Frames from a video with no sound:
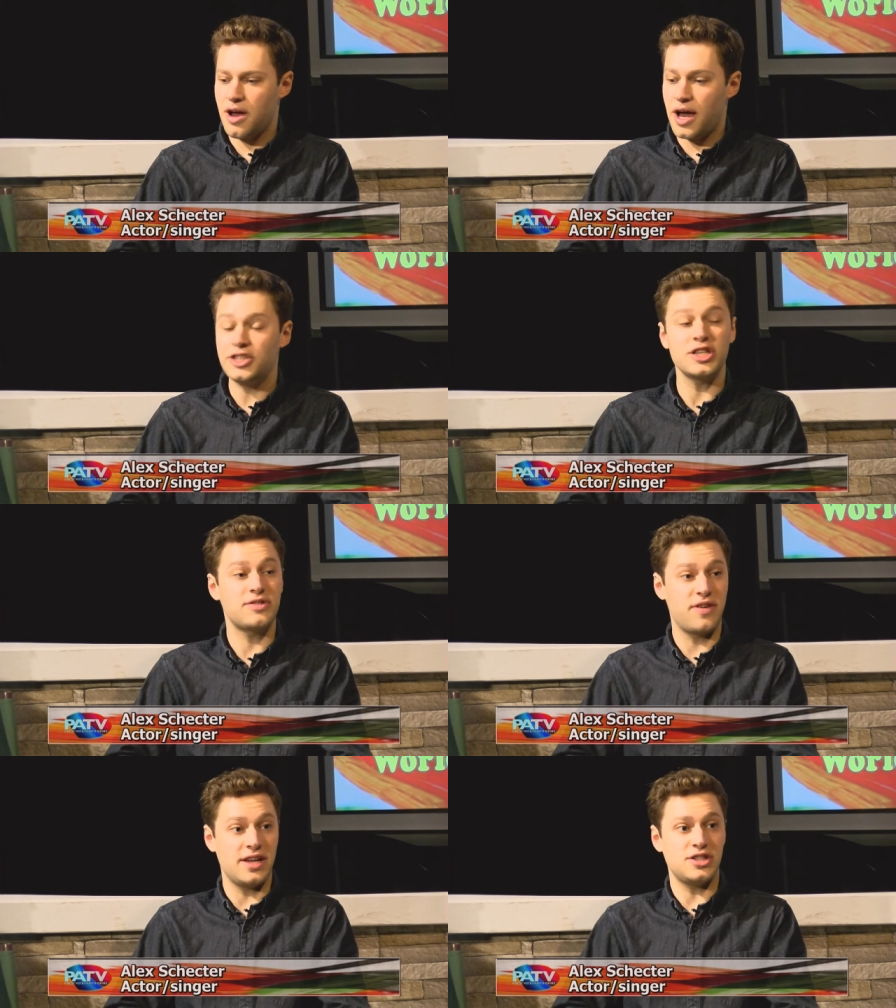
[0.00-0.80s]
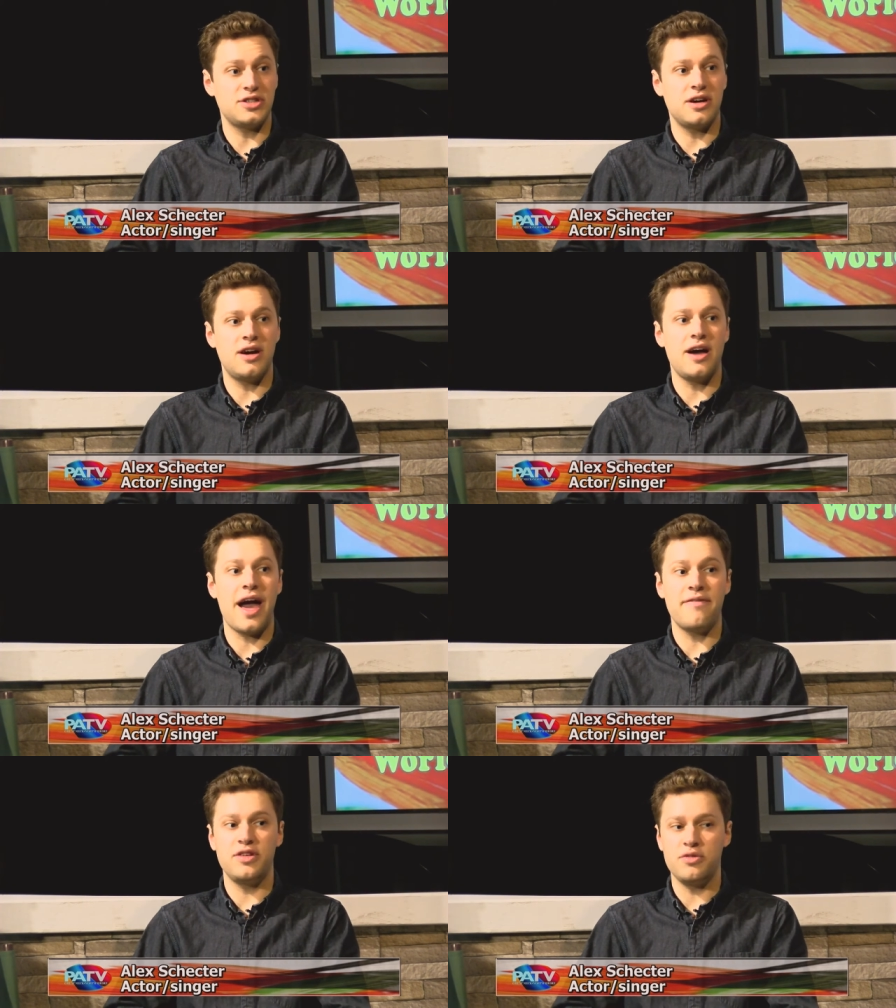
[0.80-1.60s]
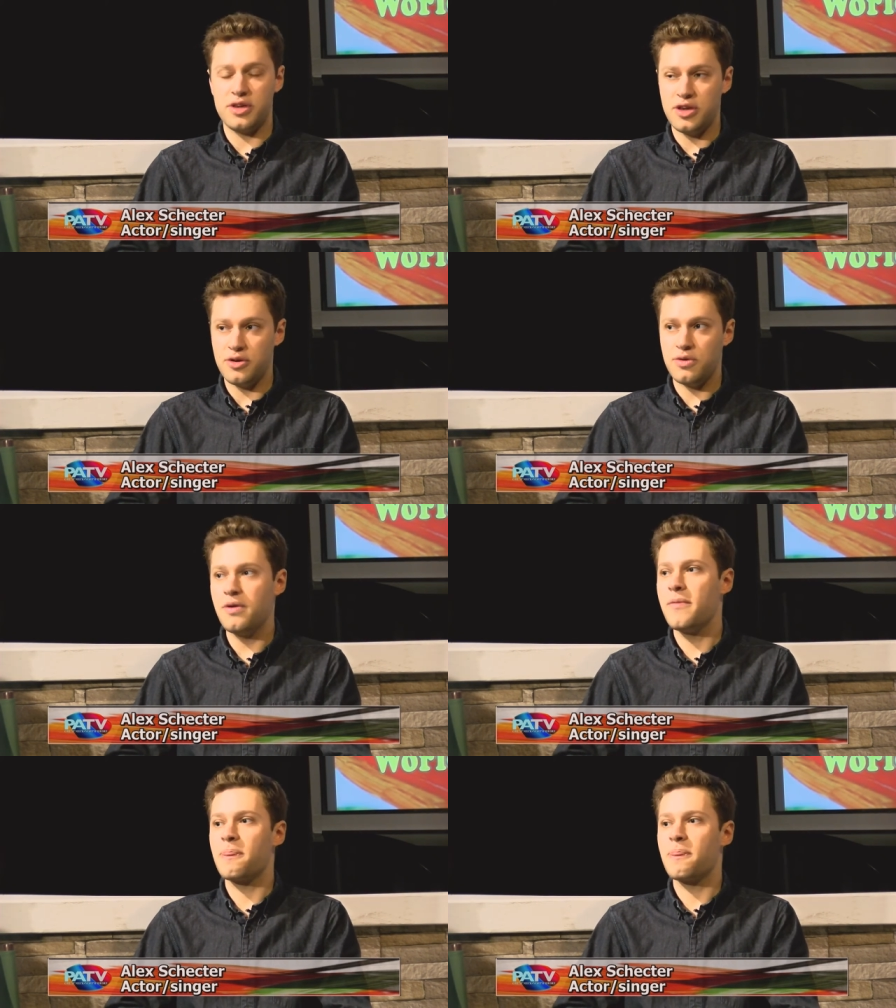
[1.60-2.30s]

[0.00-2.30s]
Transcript: I just finished, Avenue Q,